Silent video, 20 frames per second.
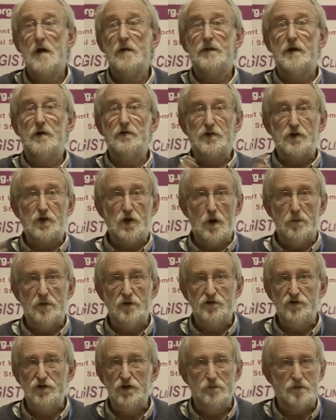Those are common
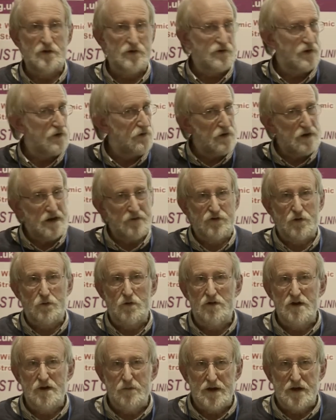tumours, so you don't have to
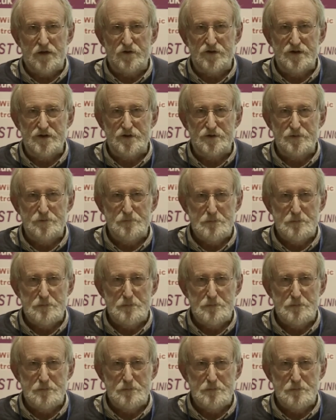worry about it.